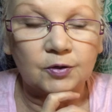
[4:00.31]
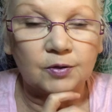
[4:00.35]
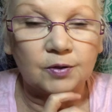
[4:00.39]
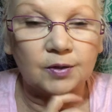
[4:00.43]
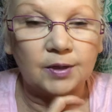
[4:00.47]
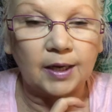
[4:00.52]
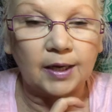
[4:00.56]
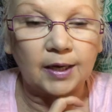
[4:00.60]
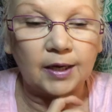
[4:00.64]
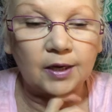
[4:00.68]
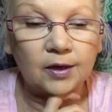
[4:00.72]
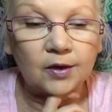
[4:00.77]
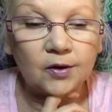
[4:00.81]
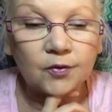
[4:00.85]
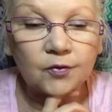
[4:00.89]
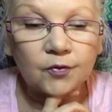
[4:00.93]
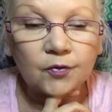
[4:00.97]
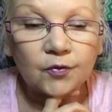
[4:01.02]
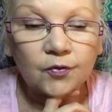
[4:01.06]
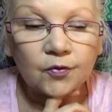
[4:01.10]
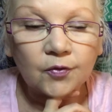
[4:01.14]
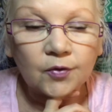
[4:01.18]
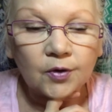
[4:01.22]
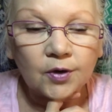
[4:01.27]

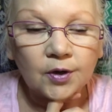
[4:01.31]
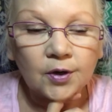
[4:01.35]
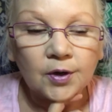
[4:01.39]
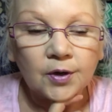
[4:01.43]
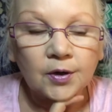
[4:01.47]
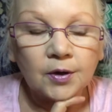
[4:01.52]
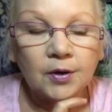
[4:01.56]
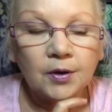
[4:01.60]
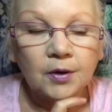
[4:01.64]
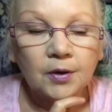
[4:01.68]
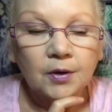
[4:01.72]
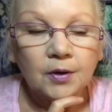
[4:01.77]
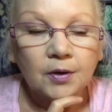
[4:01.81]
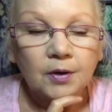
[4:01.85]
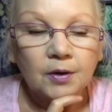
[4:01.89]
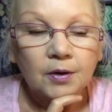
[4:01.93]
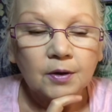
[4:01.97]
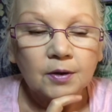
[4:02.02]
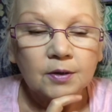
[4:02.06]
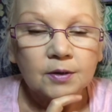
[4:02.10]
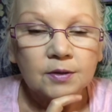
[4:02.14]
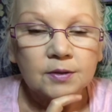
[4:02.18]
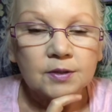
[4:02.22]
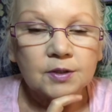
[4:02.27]
life.
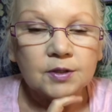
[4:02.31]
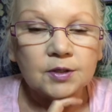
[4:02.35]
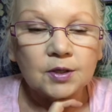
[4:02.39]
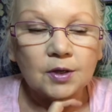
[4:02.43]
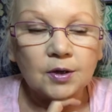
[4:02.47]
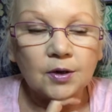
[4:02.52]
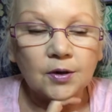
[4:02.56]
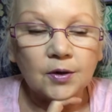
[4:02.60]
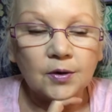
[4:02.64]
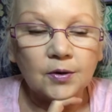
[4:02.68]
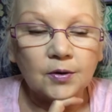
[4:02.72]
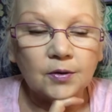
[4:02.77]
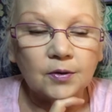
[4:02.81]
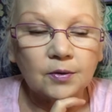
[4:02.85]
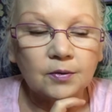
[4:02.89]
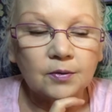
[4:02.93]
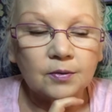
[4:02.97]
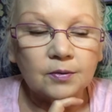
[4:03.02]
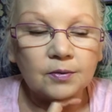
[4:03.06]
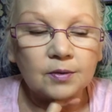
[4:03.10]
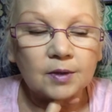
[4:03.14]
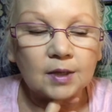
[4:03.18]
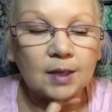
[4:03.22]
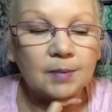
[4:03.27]
So
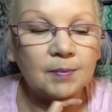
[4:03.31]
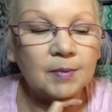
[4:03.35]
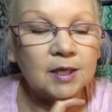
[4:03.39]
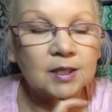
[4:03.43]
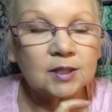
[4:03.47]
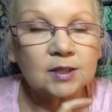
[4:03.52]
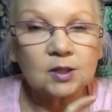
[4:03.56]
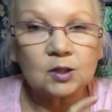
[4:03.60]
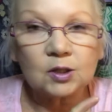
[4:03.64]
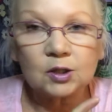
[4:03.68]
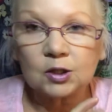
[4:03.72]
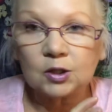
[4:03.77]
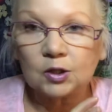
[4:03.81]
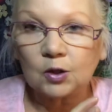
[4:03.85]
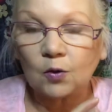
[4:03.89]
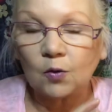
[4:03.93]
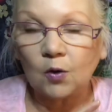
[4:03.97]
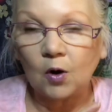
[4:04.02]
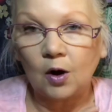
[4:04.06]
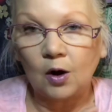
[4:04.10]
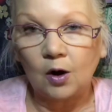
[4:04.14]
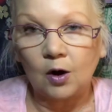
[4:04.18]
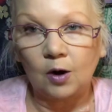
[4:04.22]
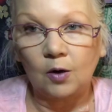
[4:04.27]
that makes it so
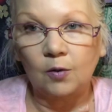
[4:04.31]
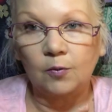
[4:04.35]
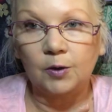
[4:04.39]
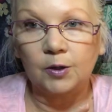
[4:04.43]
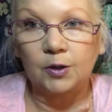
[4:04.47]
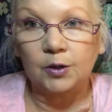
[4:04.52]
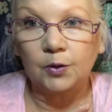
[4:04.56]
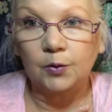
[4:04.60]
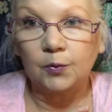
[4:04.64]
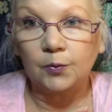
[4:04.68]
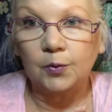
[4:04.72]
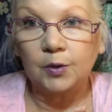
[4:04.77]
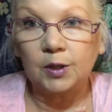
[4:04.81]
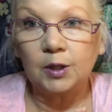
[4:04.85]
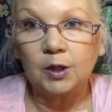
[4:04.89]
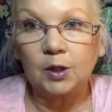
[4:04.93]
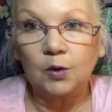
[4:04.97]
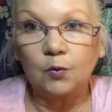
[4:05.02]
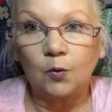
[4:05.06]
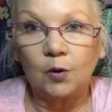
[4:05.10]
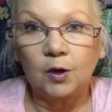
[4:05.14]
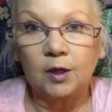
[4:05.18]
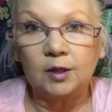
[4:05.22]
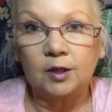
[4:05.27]
hard when you really
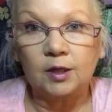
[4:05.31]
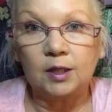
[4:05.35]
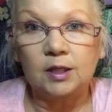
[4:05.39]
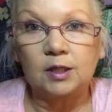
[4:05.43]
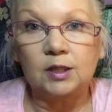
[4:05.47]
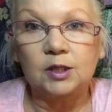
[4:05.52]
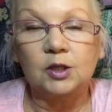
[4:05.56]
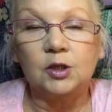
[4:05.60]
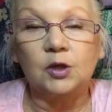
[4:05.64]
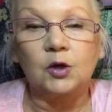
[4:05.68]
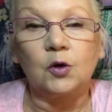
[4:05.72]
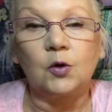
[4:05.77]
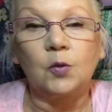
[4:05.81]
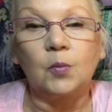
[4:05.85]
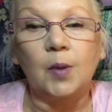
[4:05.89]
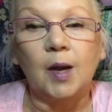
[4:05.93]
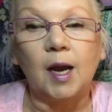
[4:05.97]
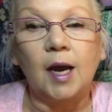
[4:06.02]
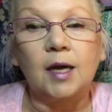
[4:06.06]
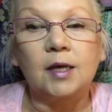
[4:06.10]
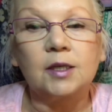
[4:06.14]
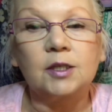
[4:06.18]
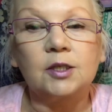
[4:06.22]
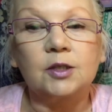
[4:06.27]
want things to go
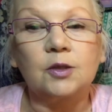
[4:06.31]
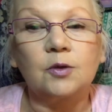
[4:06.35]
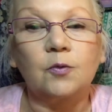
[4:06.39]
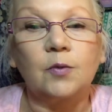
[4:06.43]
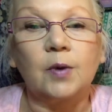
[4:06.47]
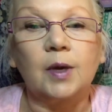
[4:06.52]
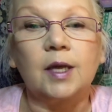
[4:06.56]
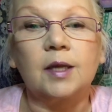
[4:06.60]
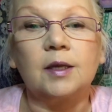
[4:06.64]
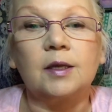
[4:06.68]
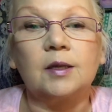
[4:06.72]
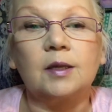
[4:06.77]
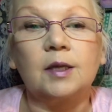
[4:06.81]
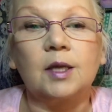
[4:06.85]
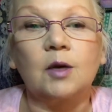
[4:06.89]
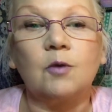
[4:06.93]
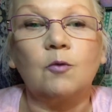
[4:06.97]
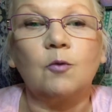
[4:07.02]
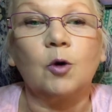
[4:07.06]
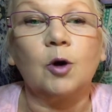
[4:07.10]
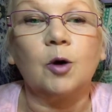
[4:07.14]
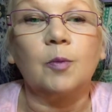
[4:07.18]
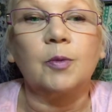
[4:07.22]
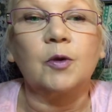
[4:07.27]
back to the way that they
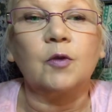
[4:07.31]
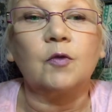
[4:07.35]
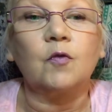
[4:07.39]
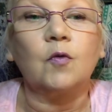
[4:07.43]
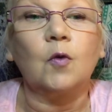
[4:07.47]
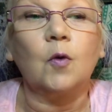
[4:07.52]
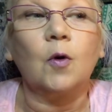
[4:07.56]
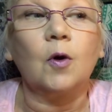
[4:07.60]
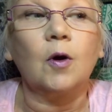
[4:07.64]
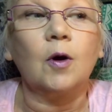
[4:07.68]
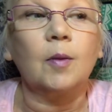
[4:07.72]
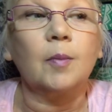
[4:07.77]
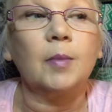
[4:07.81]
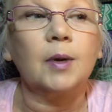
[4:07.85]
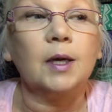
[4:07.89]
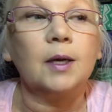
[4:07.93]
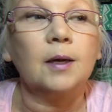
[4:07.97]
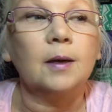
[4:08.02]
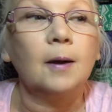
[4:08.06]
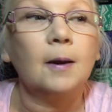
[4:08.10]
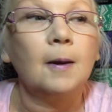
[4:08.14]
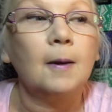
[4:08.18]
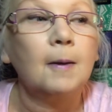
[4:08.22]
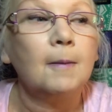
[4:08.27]
were before.
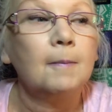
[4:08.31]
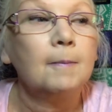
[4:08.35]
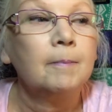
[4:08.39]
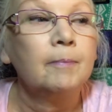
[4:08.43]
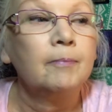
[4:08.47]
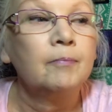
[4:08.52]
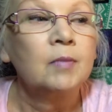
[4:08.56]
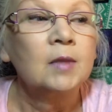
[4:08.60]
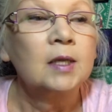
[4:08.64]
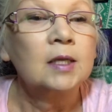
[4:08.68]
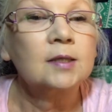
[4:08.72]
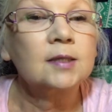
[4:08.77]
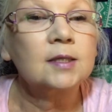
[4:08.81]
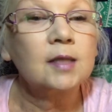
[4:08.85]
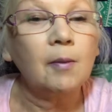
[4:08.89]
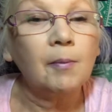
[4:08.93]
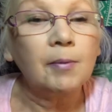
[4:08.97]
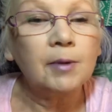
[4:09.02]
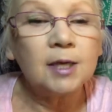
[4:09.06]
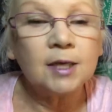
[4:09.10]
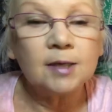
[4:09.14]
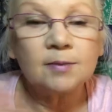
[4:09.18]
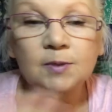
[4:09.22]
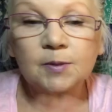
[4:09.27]
But
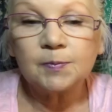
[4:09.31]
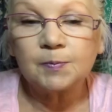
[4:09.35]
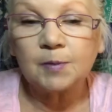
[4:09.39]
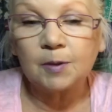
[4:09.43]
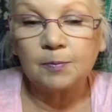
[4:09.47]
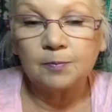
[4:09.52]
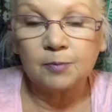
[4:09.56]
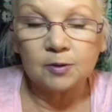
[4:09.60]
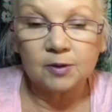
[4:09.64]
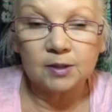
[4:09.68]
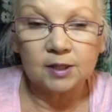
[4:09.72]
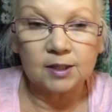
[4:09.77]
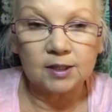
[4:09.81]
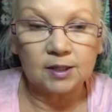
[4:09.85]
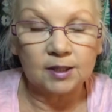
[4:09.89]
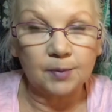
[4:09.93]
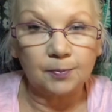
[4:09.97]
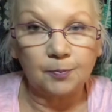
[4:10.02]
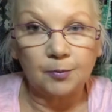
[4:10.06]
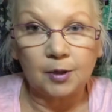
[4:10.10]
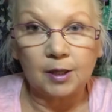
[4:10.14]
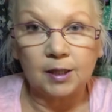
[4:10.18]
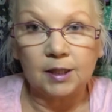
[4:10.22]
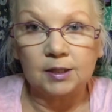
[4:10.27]
sometimes people
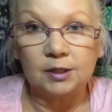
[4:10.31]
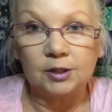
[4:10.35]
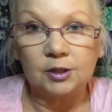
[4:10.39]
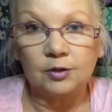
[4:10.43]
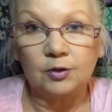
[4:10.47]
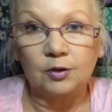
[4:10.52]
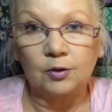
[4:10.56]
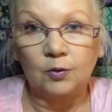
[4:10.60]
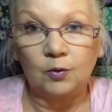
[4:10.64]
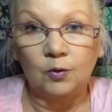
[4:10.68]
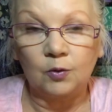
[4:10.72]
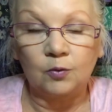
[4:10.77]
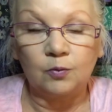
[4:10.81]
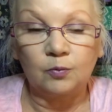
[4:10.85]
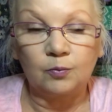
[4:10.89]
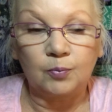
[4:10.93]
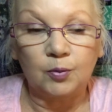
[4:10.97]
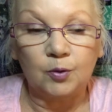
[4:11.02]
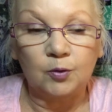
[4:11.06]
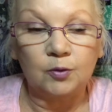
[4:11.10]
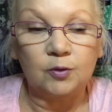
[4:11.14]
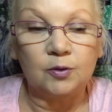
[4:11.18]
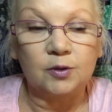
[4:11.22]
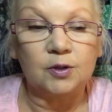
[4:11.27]
slip right into their own
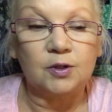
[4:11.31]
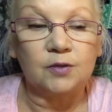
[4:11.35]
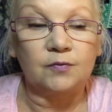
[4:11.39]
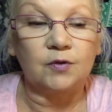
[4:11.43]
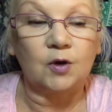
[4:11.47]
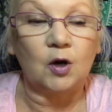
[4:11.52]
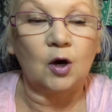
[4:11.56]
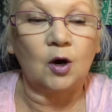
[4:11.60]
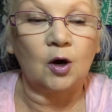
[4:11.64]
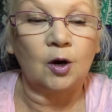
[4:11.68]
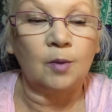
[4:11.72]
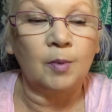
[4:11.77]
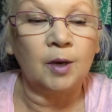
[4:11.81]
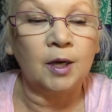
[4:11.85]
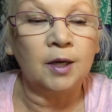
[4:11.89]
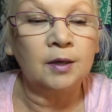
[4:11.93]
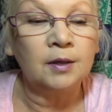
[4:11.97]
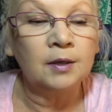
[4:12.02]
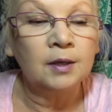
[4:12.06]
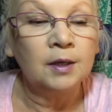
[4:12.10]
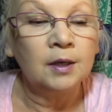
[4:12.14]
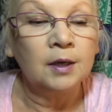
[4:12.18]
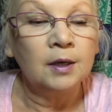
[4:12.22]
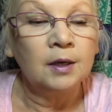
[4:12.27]
pools of
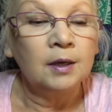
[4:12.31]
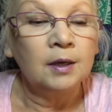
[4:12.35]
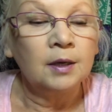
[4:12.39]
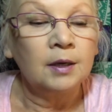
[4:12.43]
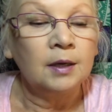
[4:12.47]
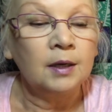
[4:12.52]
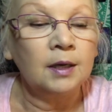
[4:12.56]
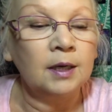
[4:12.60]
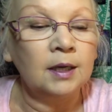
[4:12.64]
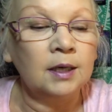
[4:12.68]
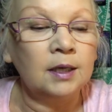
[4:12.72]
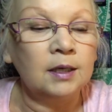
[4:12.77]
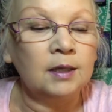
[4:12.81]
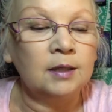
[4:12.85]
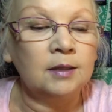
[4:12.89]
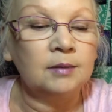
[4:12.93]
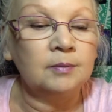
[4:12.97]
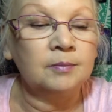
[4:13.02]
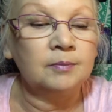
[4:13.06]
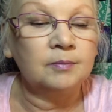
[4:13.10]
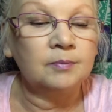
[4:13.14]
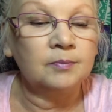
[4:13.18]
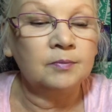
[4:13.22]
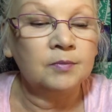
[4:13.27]
karma,
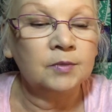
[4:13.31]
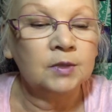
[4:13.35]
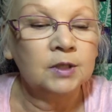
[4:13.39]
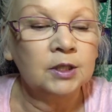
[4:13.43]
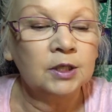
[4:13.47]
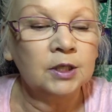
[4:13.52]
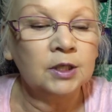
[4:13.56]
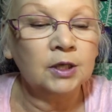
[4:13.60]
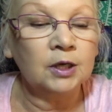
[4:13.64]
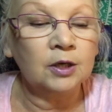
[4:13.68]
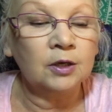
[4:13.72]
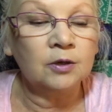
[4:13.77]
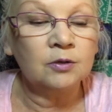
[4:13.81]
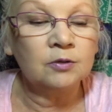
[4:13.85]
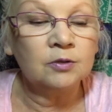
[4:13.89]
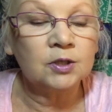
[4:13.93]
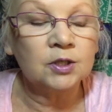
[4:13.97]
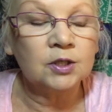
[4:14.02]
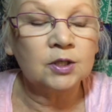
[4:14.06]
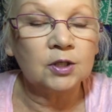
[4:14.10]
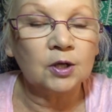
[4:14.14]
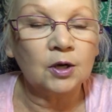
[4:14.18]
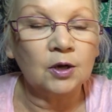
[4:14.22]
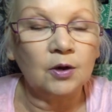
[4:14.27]
you know.
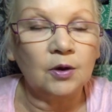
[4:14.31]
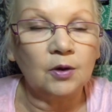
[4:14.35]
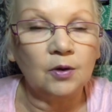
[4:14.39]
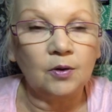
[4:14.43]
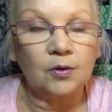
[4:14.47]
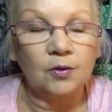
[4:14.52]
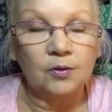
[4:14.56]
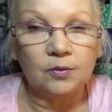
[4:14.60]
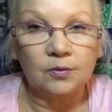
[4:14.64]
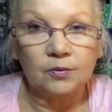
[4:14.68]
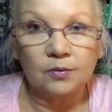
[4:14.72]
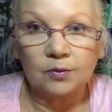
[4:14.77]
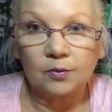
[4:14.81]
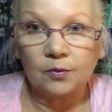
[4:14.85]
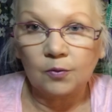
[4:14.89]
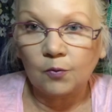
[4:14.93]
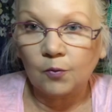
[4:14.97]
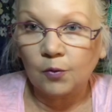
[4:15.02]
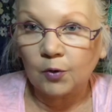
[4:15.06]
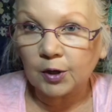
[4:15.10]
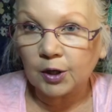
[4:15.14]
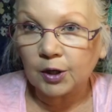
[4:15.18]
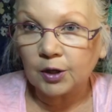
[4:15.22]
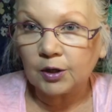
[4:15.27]
So
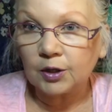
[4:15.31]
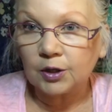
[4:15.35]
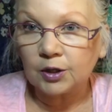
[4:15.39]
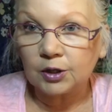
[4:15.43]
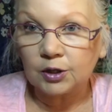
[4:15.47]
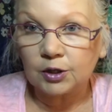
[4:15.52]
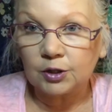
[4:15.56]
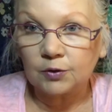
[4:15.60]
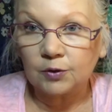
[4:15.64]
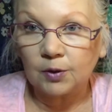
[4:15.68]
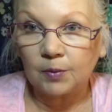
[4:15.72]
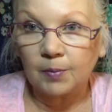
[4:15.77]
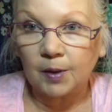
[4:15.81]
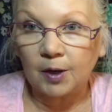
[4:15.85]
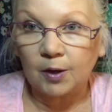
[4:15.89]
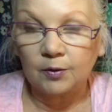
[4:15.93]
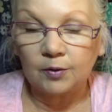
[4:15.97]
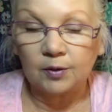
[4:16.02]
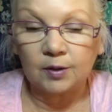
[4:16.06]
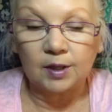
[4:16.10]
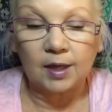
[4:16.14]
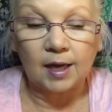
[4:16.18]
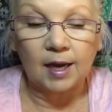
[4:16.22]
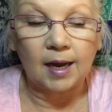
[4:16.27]
what are you going to do
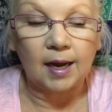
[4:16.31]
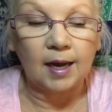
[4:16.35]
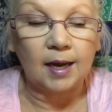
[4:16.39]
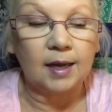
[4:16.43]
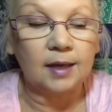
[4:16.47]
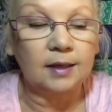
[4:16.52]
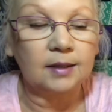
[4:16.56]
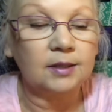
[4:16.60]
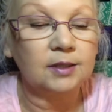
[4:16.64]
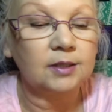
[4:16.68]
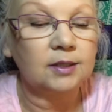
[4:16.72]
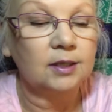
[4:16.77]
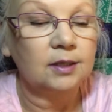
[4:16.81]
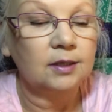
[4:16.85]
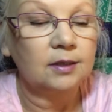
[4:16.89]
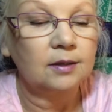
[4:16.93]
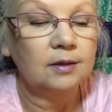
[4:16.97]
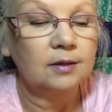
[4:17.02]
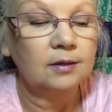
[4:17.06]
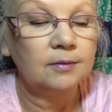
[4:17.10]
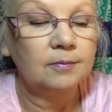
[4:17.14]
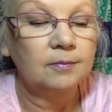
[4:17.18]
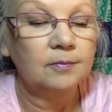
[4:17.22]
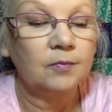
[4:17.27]
about that?
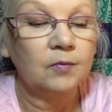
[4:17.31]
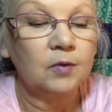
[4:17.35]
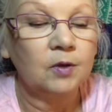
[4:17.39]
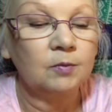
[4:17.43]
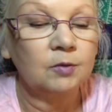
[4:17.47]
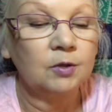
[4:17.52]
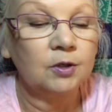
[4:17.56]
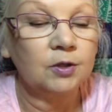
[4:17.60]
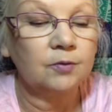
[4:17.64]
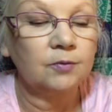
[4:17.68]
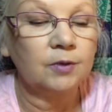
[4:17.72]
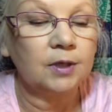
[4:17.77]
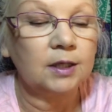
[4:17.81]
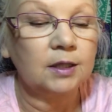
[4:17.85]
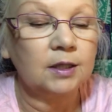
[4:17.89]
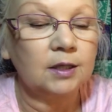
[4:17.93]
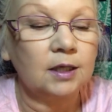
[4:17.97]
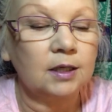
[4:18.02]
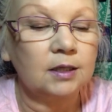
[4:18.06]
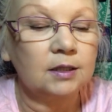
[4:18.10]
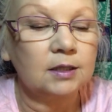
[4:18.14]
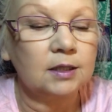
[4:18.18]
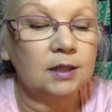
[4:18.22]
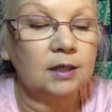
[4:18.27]
I'm going to write
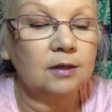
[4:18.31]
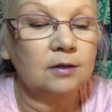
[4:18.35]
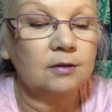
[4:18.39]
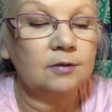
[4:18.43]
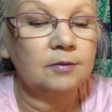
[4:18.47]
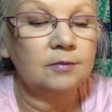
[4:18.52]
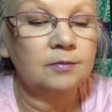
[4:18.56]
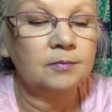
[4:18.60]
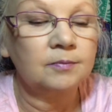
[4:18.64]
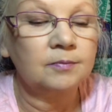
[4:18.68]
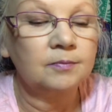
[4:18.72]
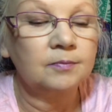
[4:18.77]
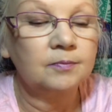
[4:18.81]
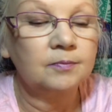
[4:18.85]
that down.